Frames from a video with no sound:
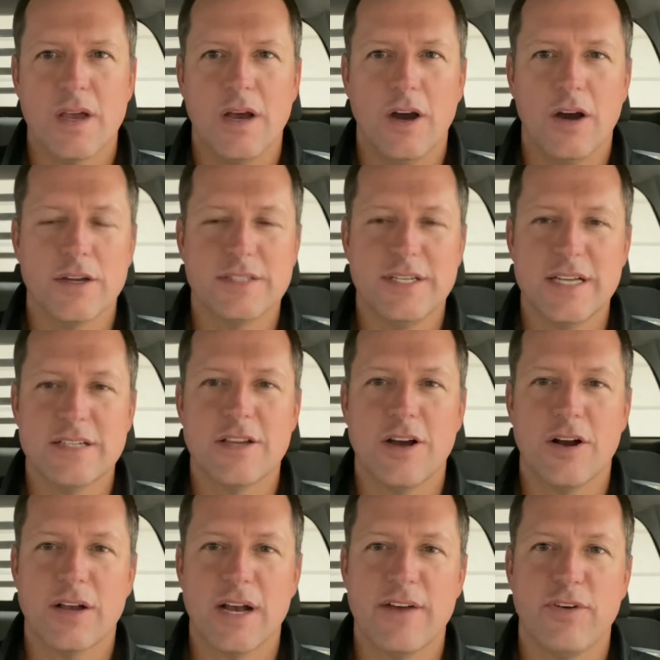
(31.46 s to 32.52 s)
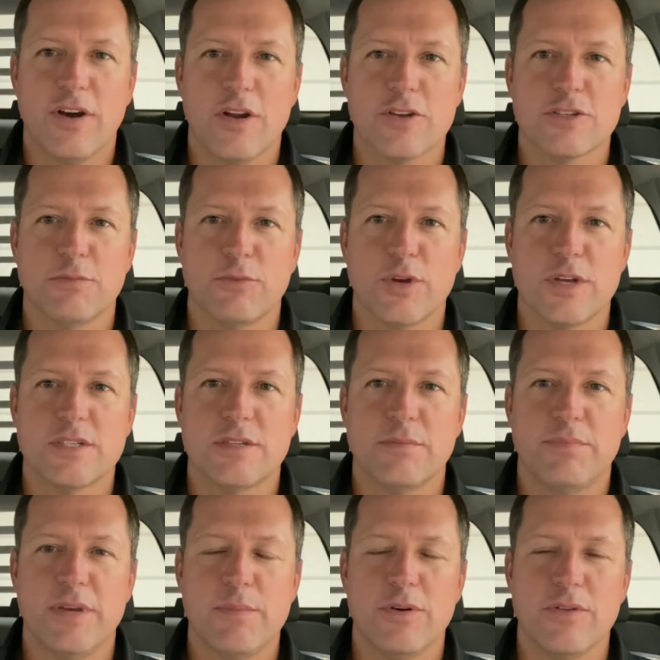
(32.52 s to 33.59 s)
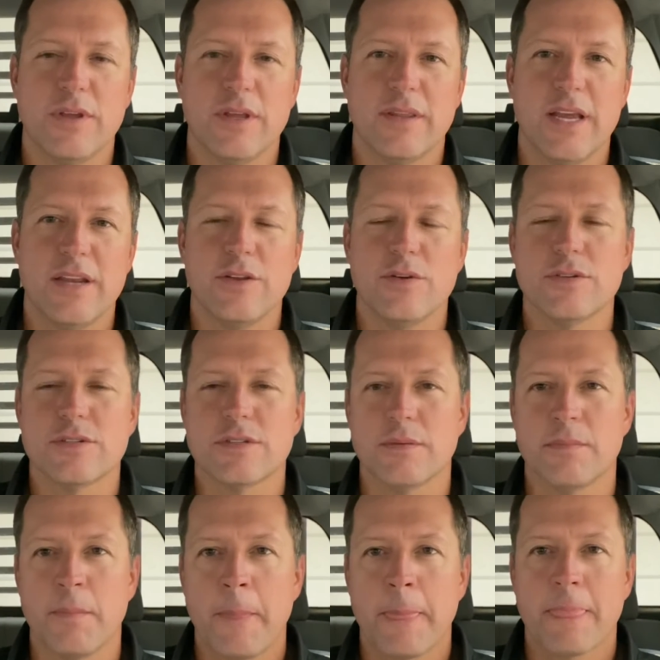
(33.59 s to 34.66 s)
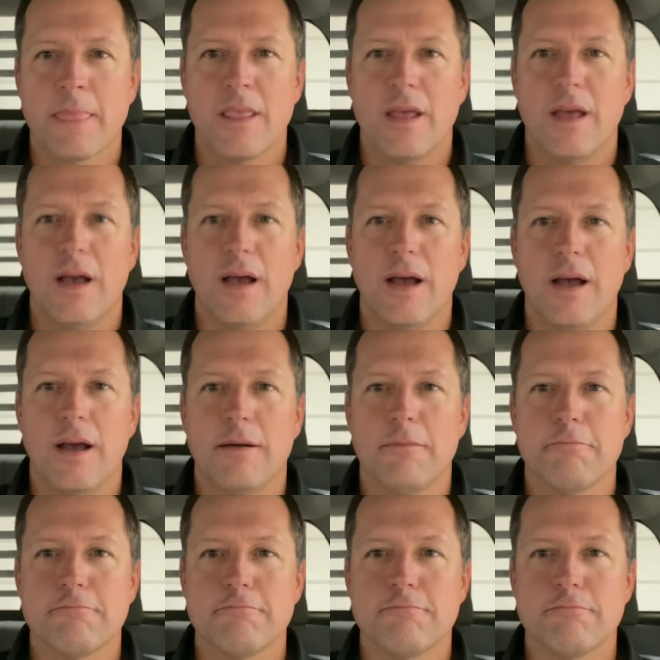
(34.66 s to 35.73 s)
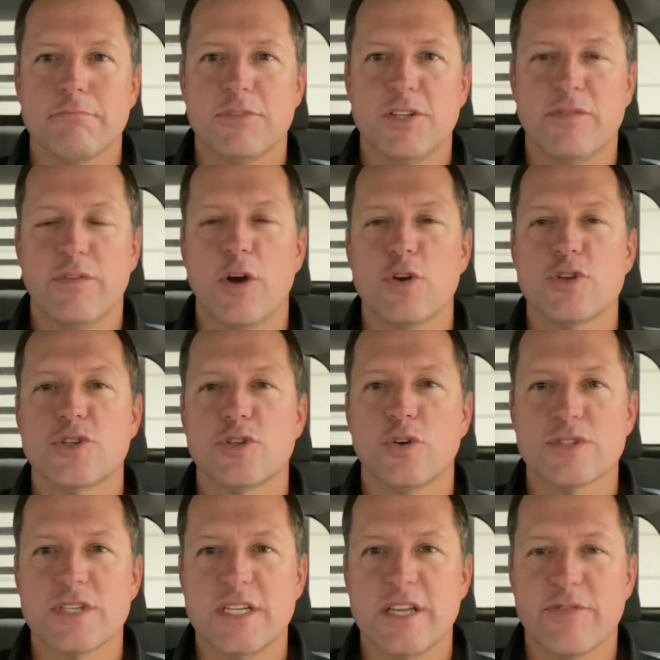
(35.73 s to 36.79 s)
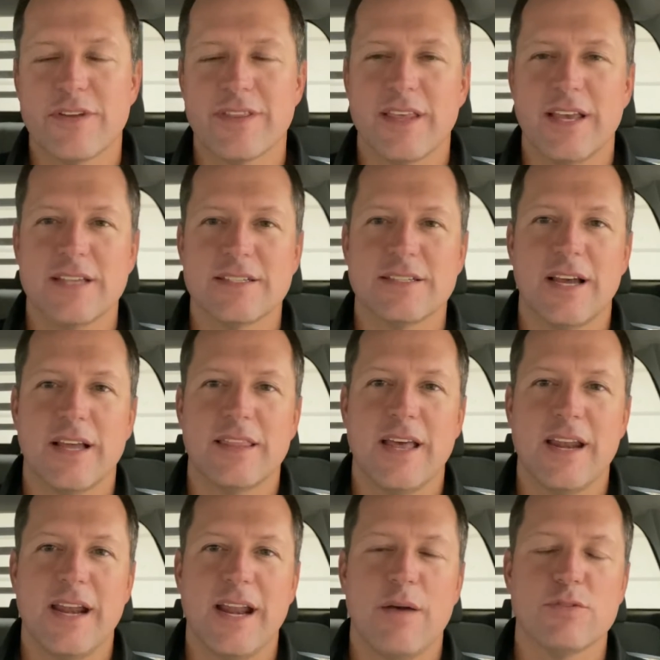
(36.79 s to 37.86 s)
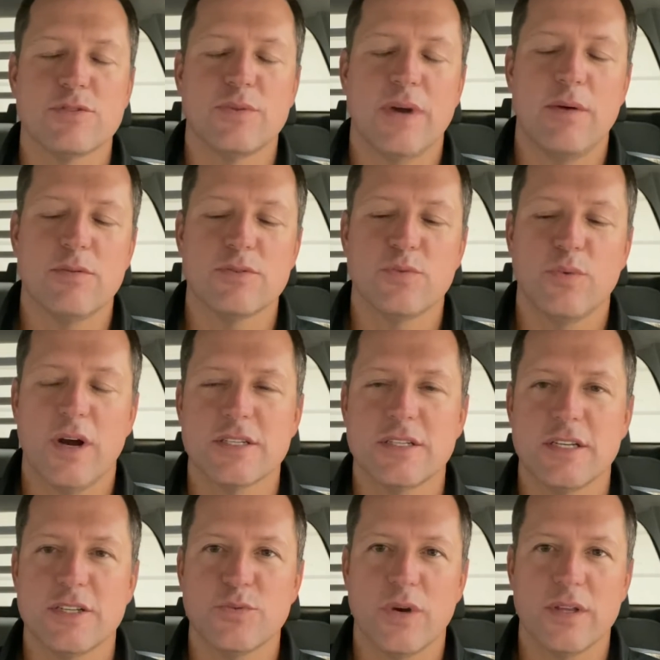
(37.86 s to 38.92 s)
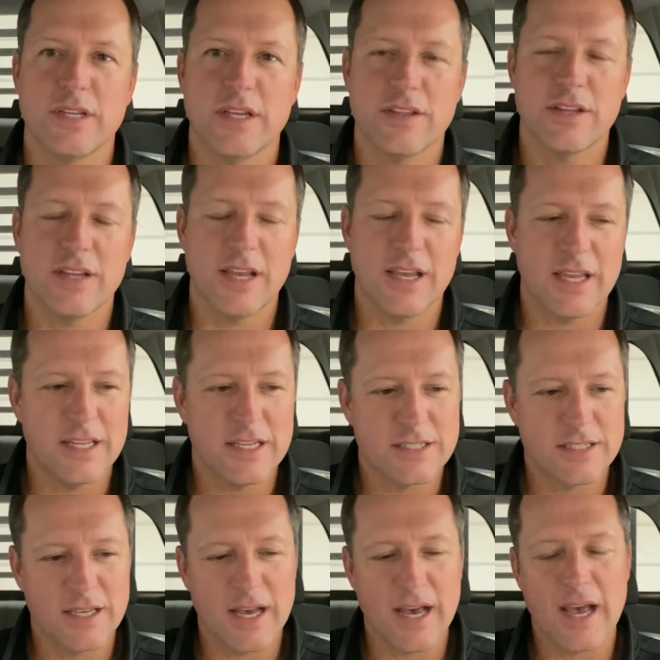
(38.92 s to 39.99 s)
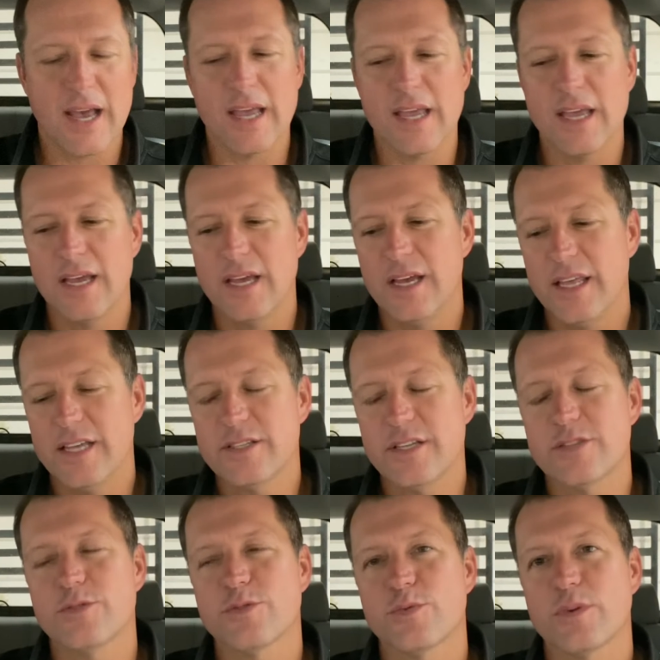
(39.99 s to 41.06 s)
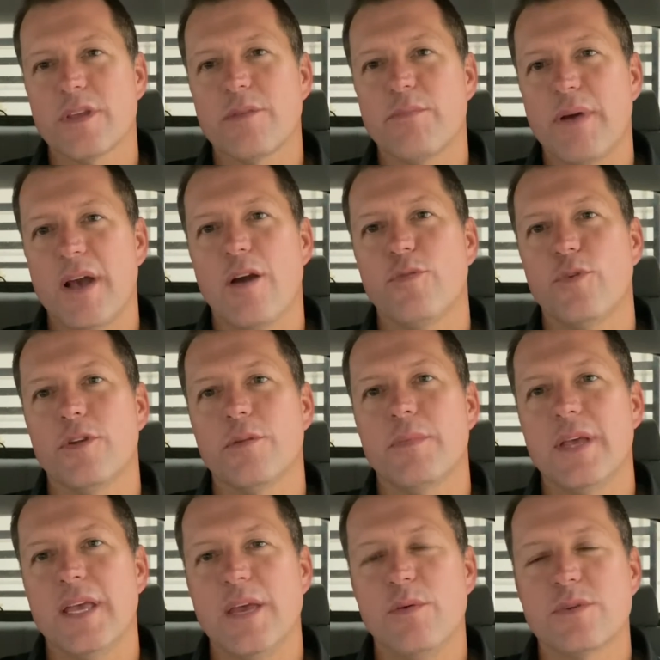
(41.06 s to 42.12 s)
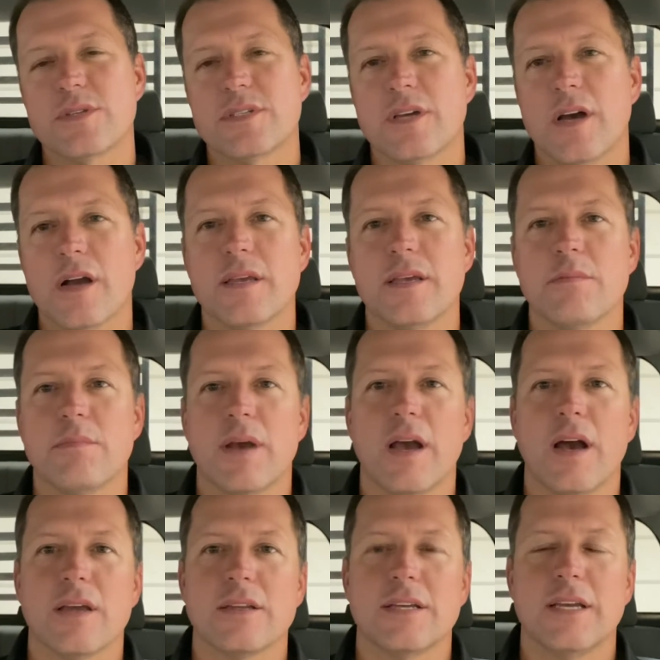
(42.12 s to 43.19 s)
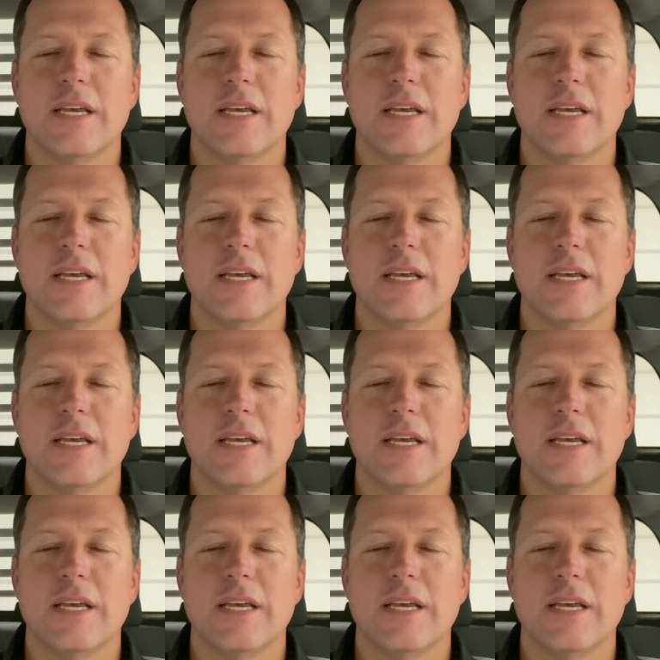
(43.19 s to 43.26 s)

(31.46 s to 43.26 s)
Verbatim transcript: on TikTok, I follow some Christian people that they do some um, devotionals and different things like that. And I was I was watching this one the other day, and this guy, this this was really powerful to me. He was talking about